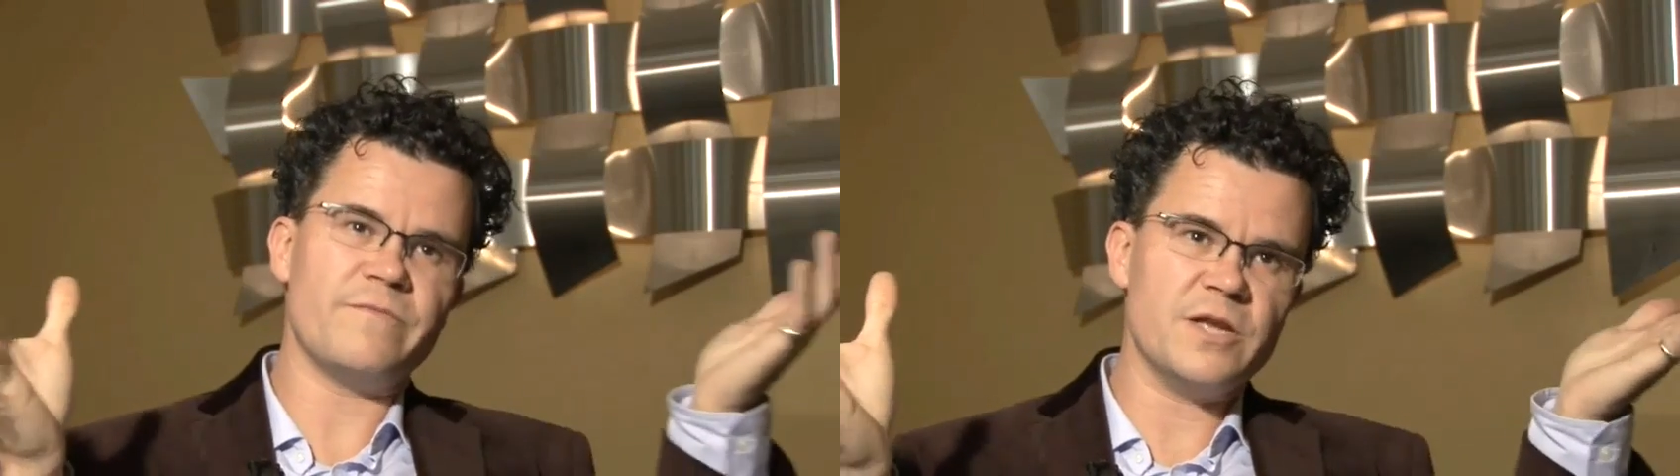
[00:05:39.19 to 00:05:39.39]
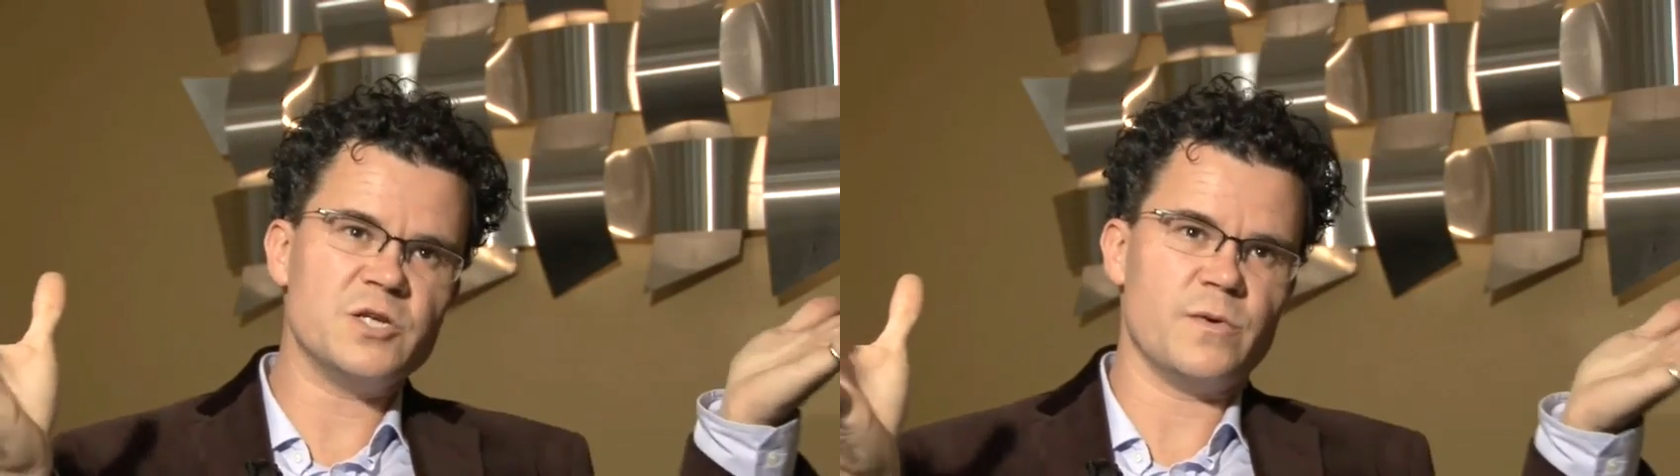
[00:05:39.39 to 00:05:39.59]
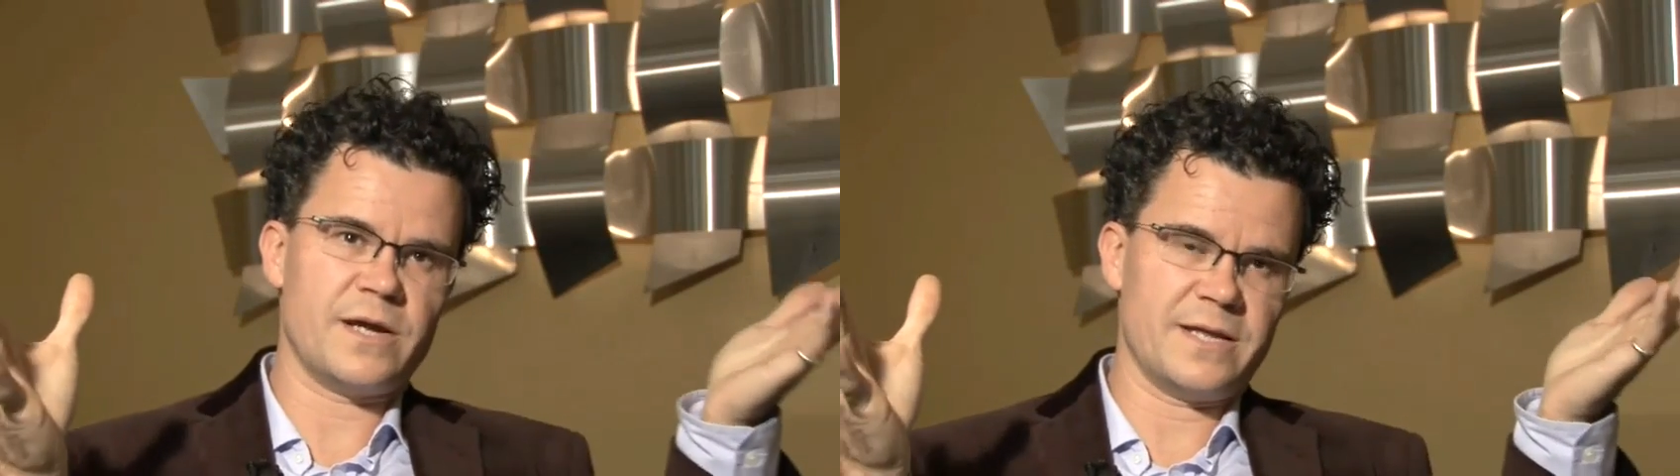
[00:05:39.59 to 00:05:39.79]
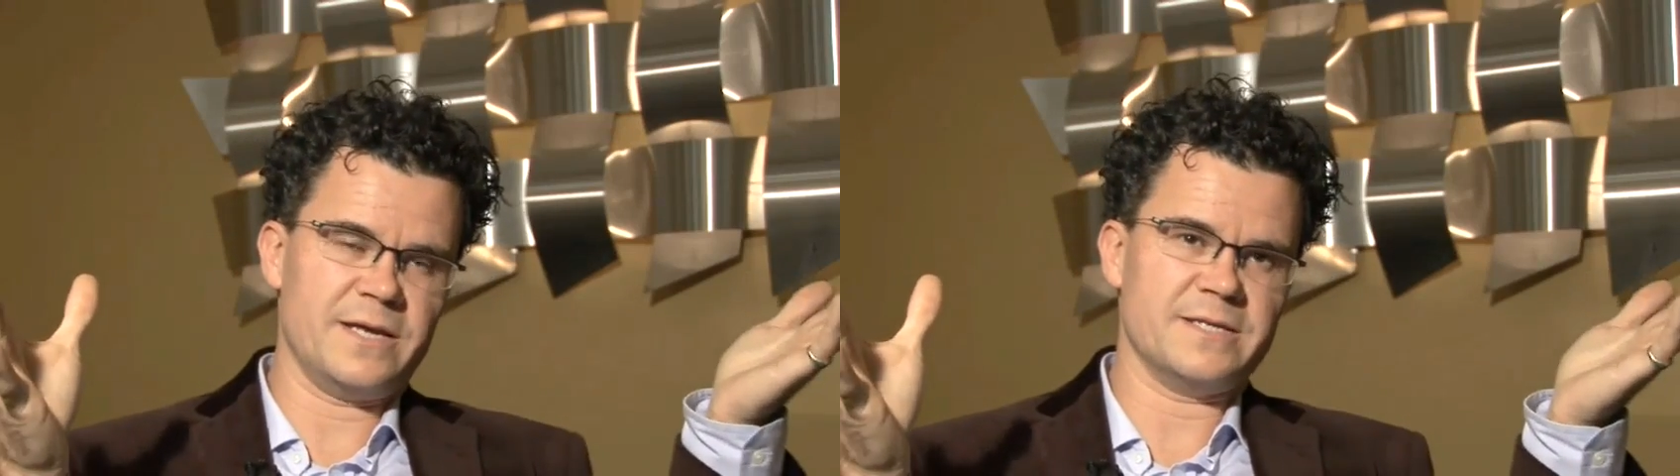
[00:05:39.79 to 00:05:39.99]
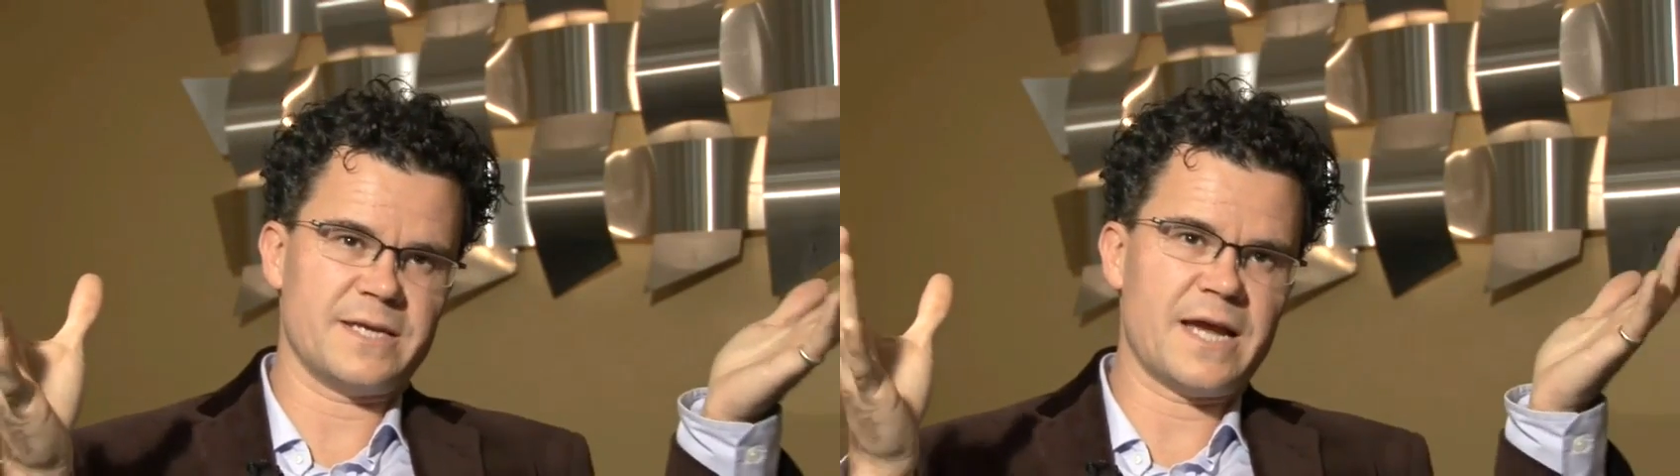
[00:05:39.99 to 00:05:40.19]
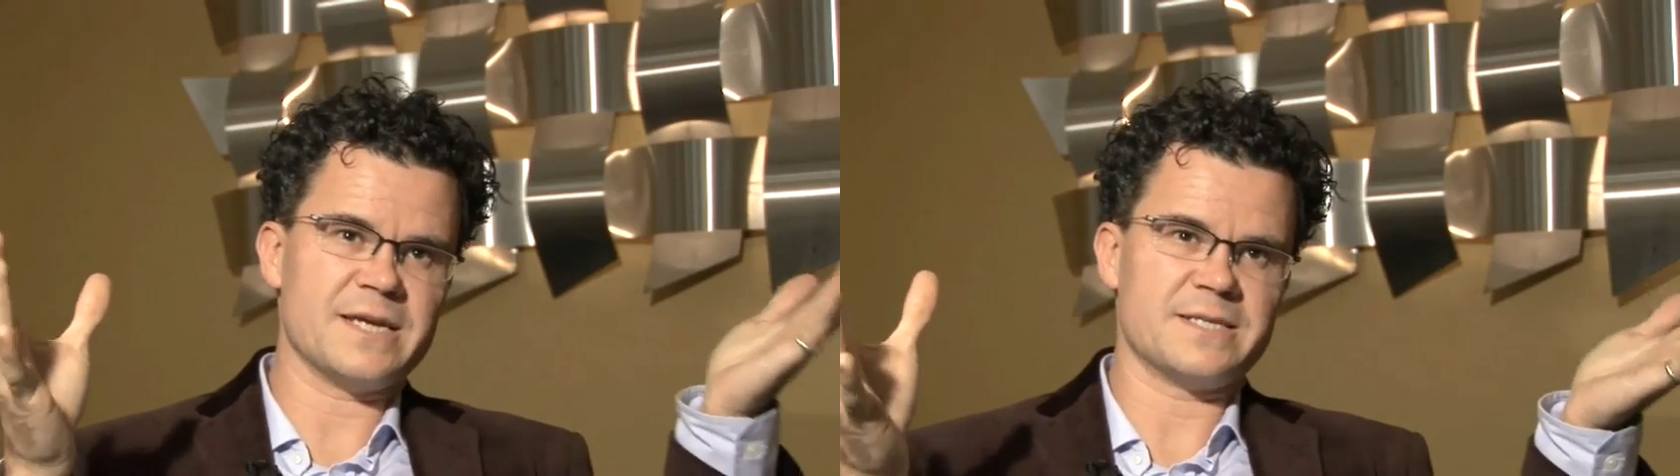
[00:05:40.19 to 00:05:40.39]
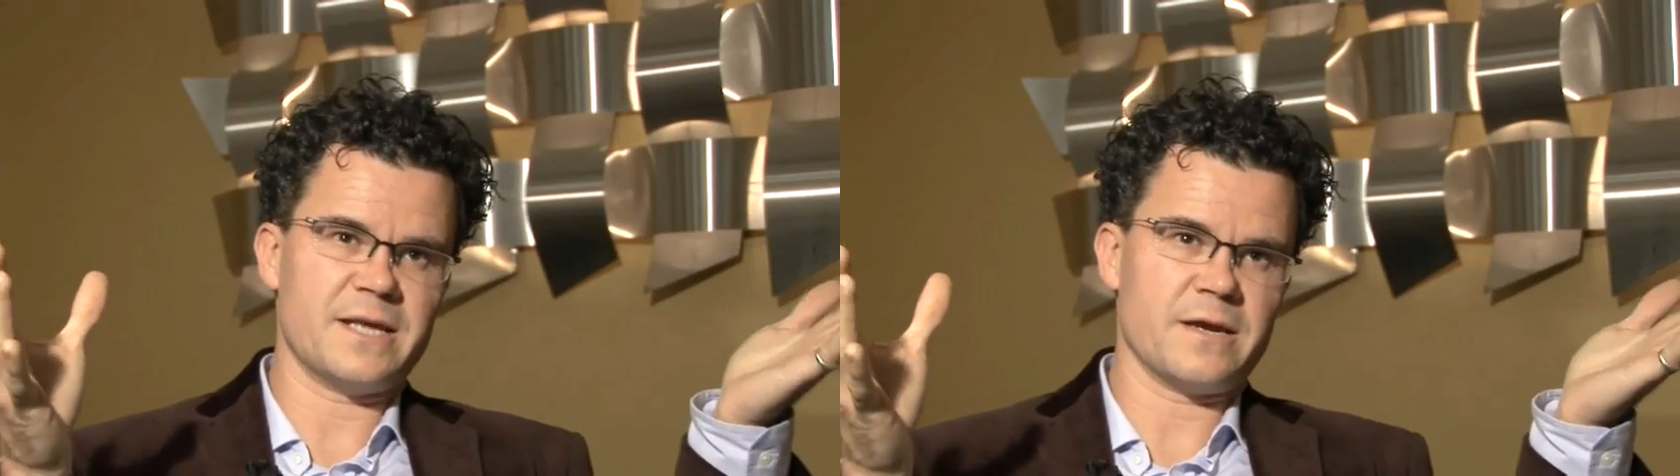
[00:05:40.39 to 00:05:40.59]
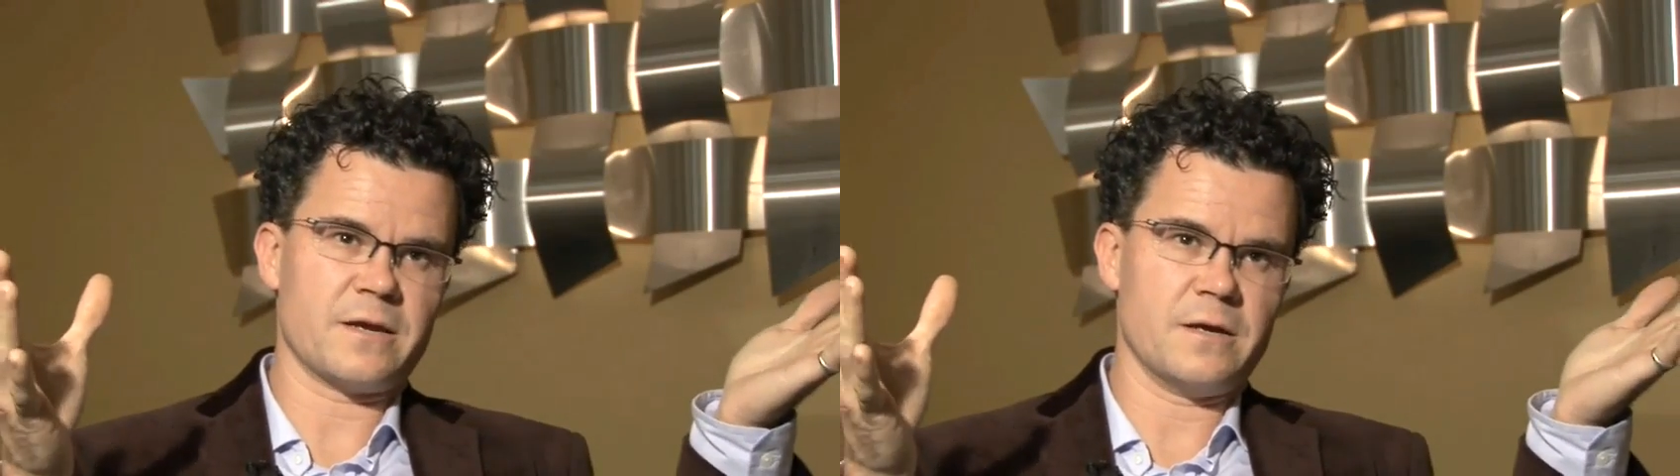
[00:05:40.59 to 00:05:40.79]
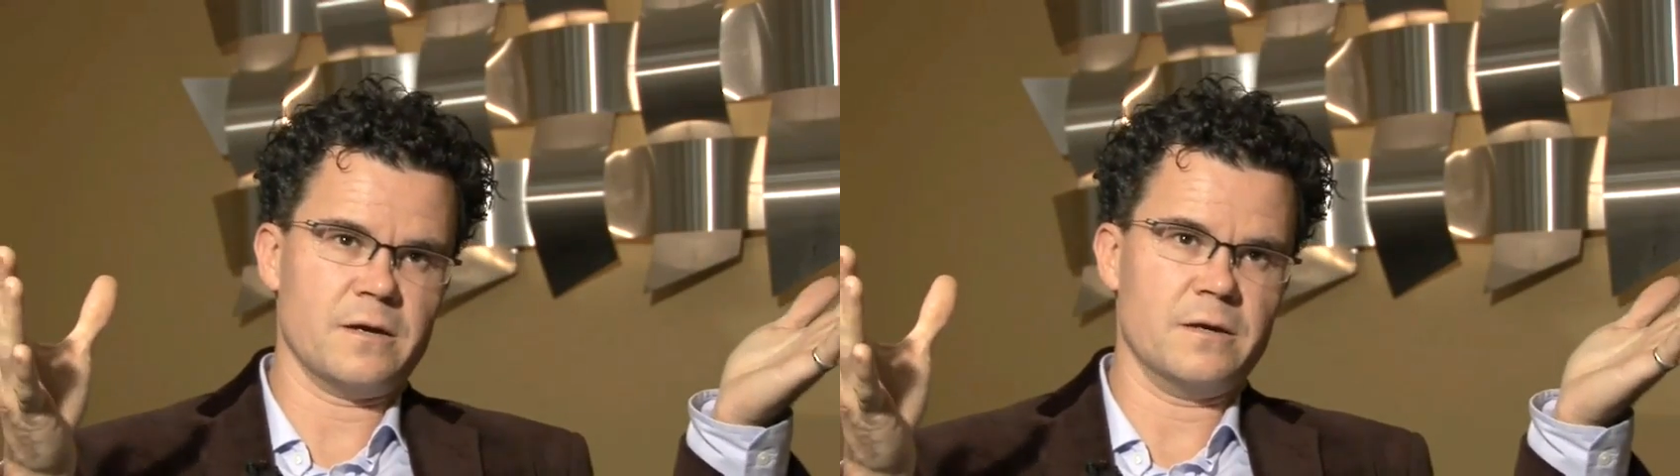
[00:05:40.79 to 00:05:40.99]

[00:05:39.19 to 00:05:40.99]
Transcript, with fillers: eventualities as they occur.